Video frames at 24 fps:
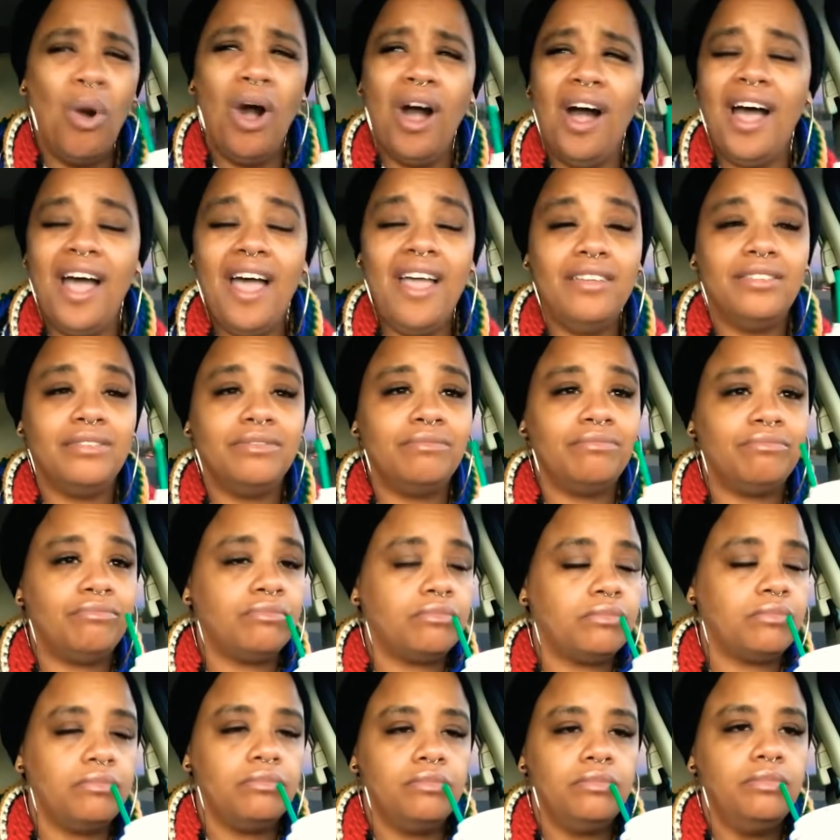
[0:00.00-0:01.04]
what?
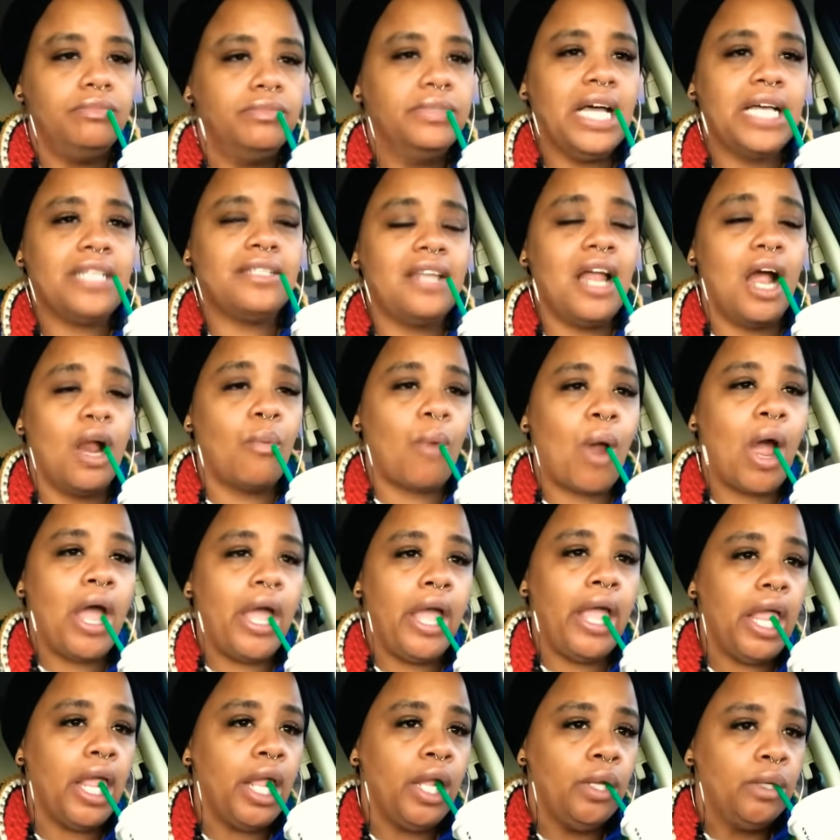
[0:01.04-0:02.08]
That's not
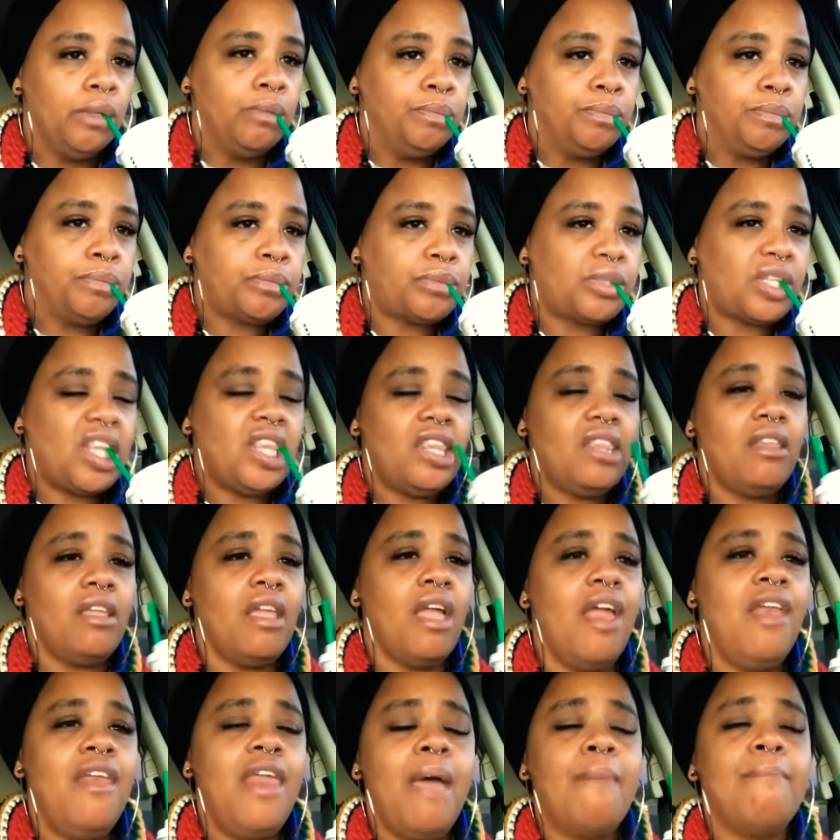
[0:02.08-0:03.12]
right.
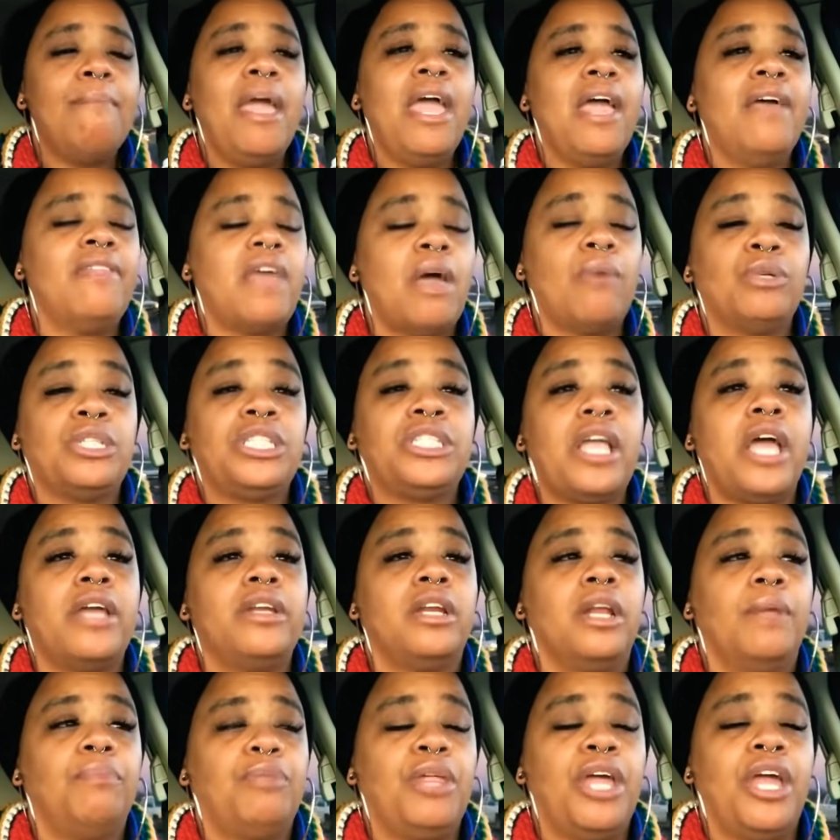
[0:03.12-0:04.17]
And that man that was
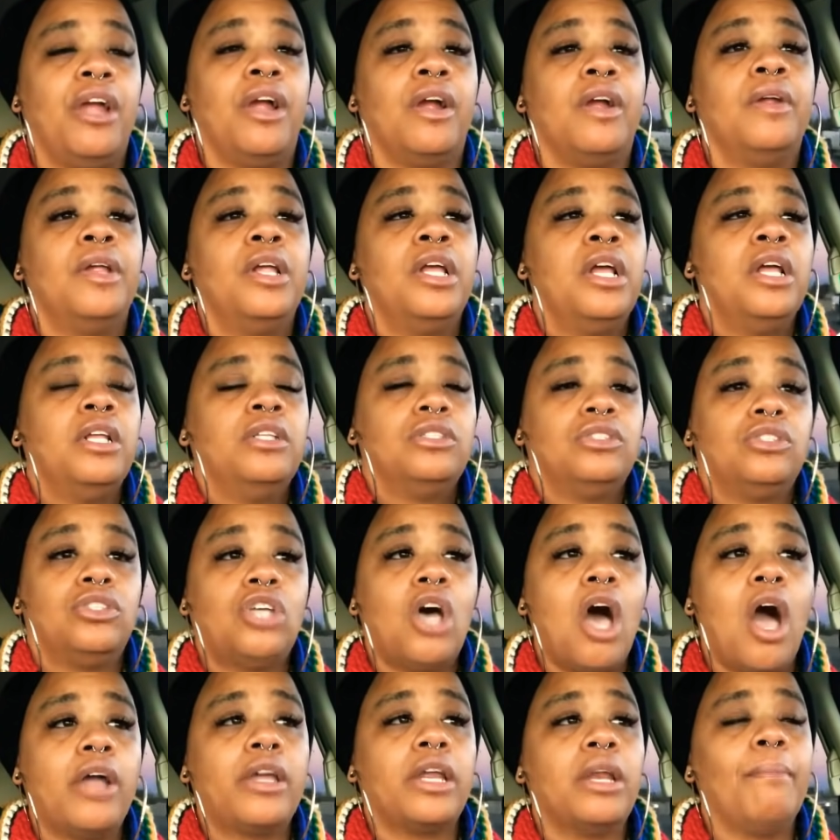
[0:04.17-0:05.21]
standing up there
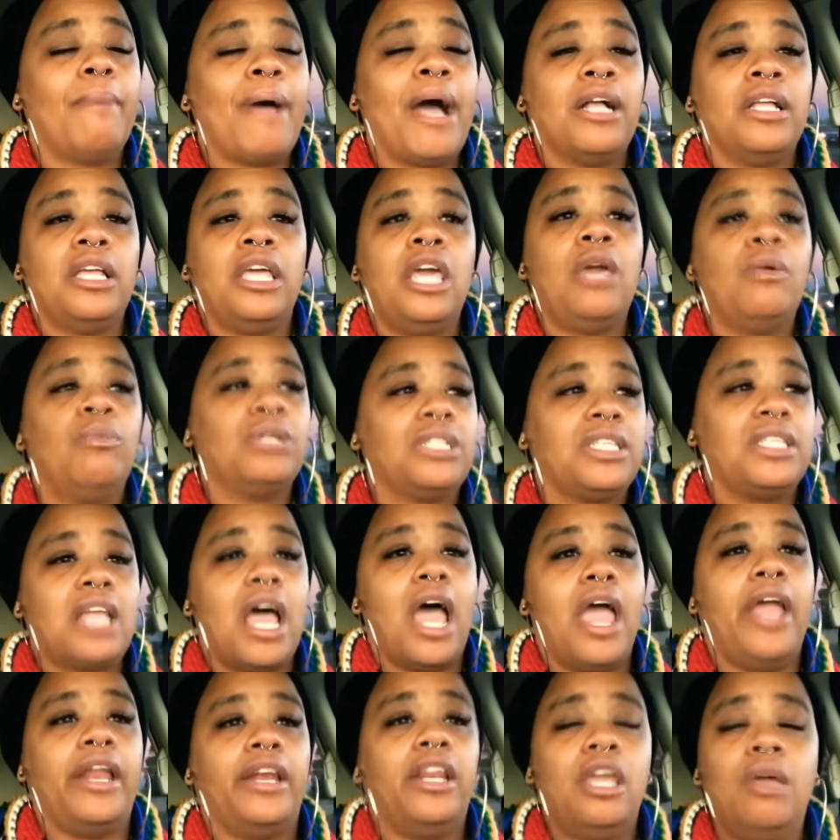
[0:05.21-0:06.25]
talking about, he was,
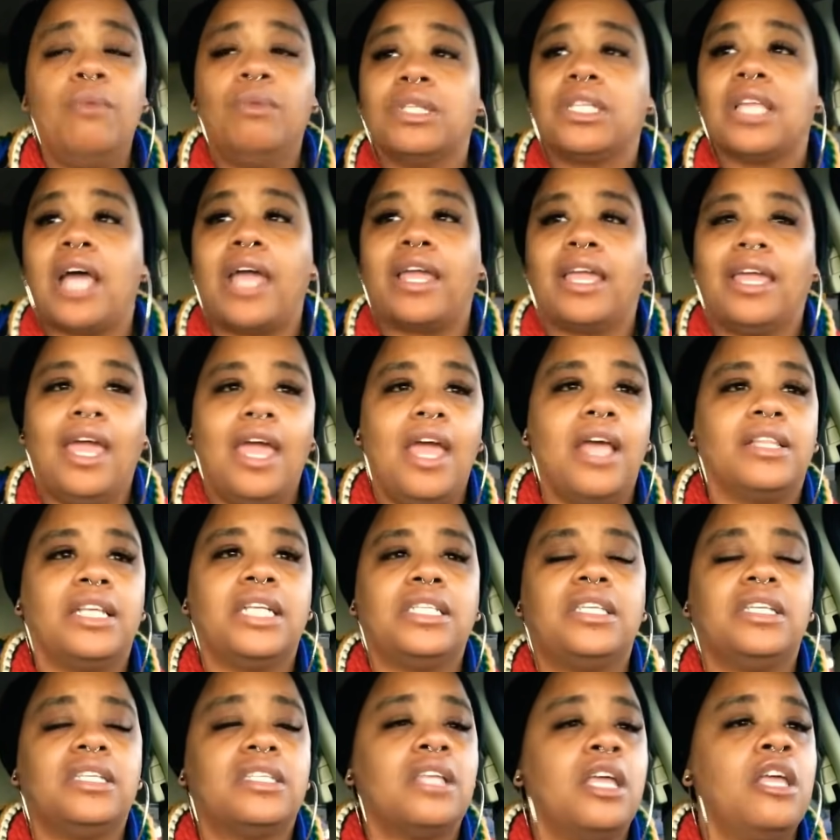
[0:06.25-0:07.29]
and he was like, yeah,
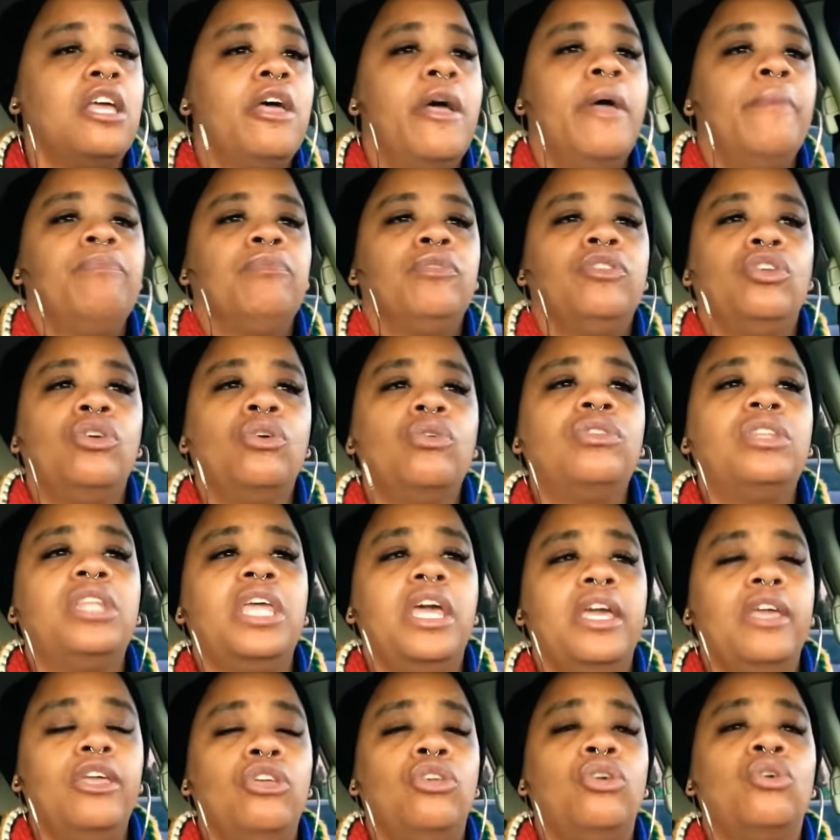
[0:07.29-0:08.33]
this is, you
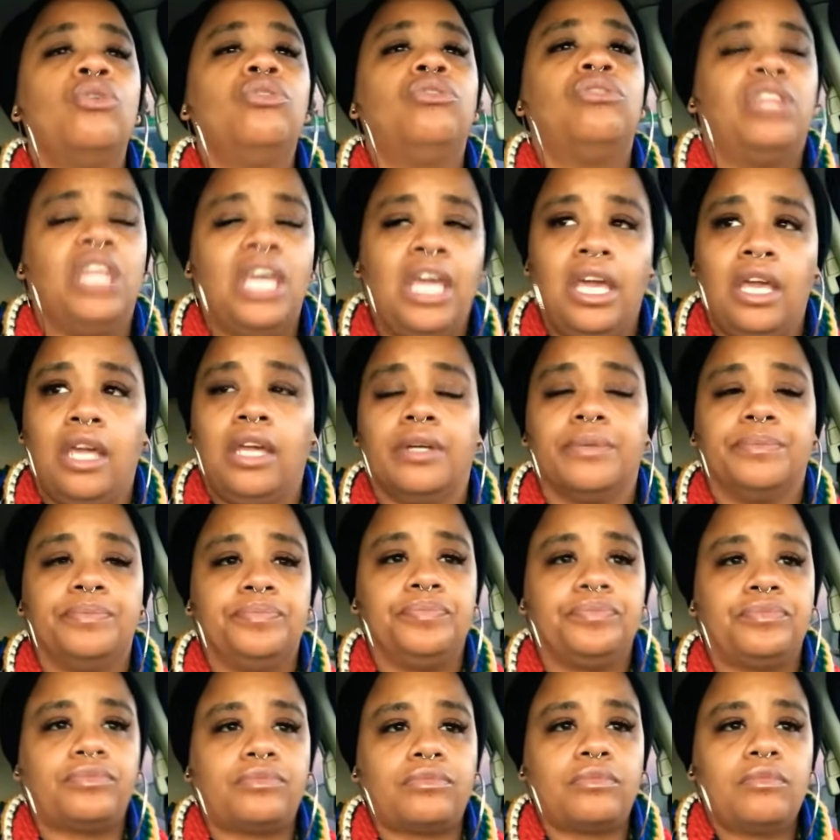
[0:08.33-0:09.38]
think, you think
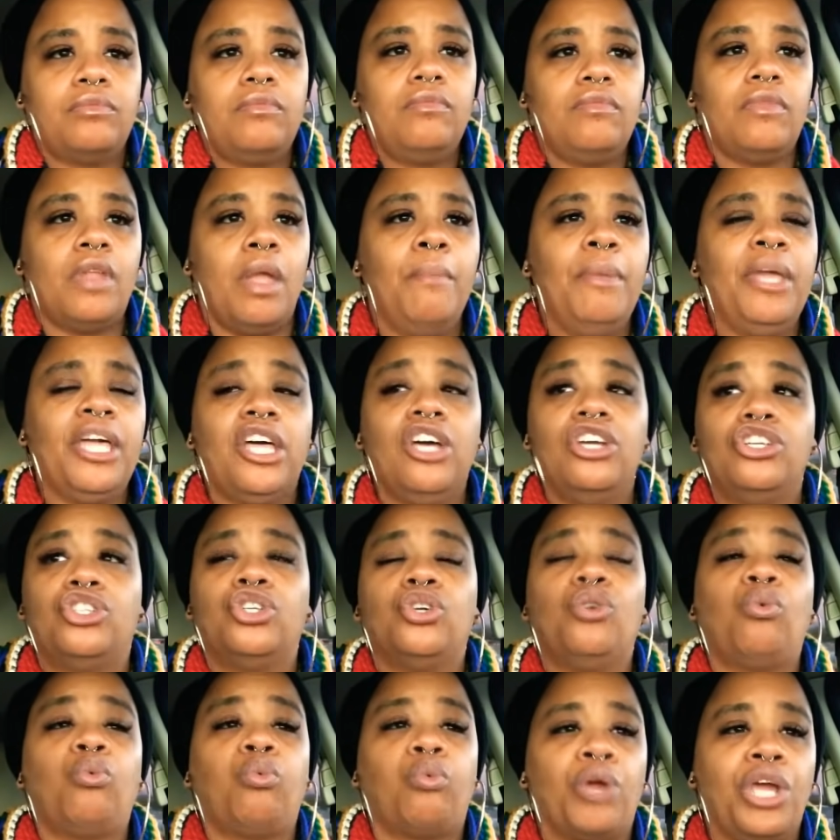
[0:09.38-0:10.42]
because
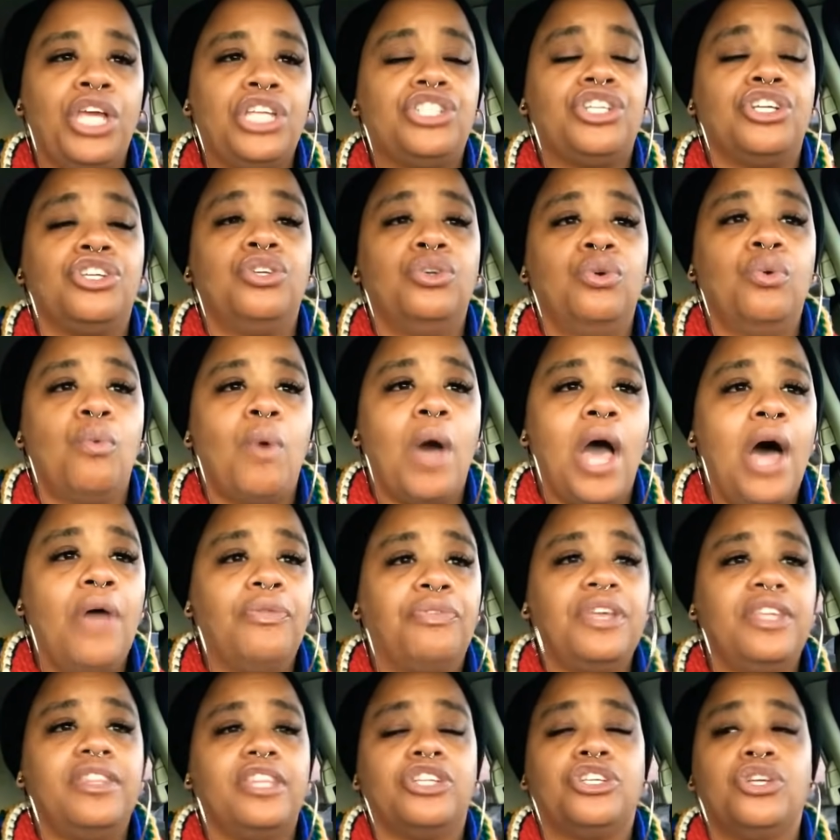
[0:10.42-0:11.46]
you're rich and you
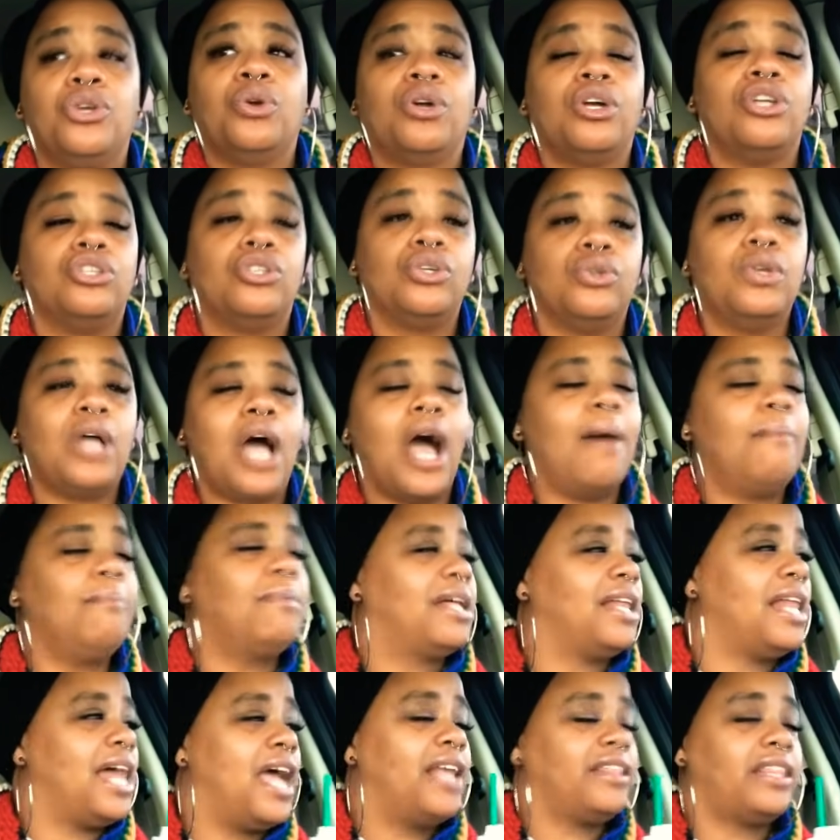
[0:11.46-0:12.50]
wealthy that you can do. I'm
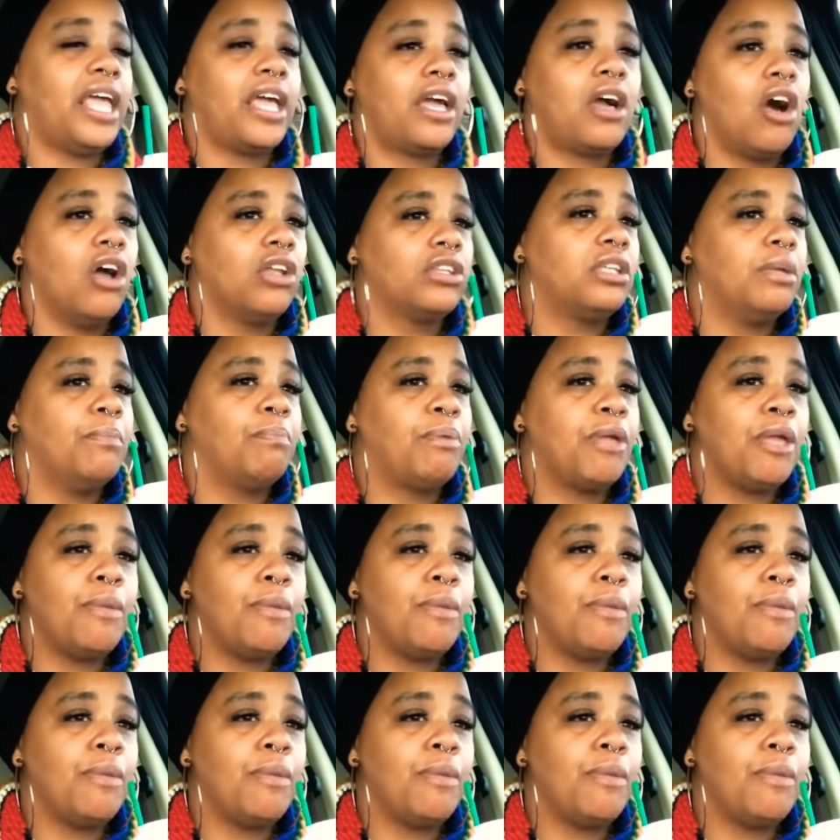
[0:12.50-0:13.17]
glad they caught them